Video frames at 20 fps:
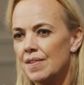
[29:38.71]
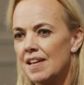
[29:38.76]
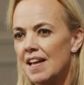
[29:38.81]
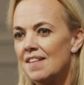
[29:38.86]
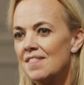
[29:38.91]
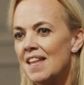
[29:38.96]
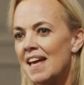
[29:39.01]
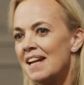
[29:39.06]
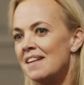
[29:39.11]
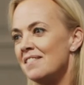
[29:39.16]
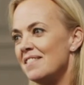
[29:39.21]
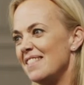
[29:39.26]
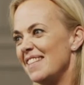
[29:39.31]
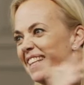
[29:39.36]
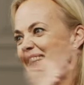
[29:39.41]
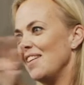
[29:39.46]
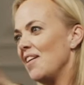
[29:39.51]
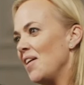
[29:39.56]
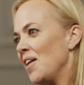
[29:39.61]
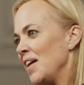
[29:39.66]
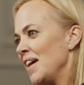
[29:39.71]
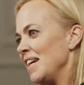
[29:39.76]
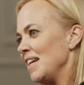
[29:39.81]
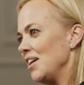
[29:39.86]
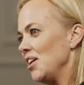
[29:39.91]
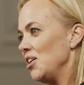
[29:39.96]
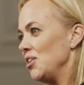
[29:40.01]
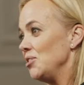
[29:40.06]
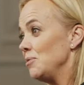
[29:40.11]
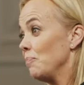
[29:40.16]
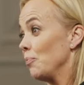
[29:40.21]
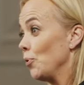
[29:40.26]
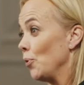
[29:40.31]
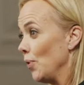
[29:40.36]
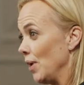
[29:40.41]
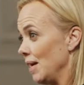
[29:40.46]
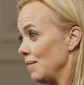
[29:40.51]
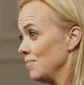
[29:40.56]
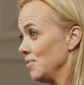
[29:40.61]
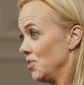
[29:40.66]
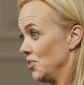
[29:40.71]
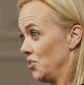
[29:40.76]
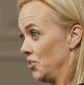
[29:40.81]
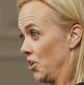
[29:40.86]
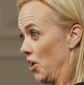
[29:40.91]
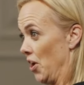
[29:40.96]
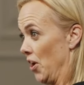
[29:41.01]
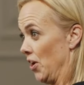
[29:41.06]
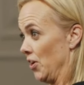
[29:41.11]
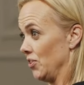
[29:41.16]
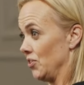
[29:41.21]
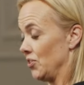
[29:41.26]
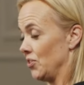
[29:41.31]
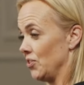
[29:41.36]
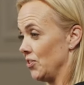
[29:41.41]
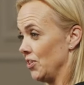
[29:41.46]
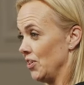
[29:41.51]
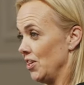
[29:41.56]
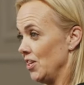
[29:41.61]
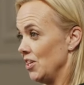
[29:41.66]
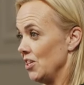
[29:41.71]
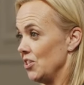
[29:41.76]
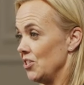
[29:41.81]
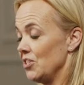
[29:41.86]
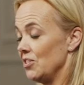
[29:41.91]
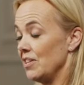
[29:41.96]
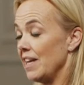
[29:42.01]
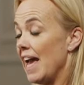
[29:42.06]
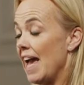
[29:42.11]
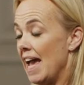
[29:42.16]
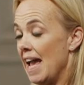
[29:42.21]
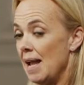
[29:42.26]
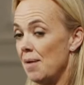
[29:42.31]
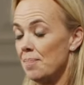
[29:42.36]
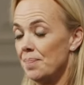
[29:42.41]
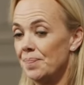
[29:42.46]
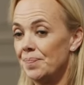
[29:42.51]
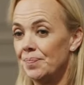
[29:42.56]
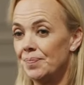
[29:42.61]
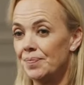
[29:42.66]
and then the guy who'd brought him to church came.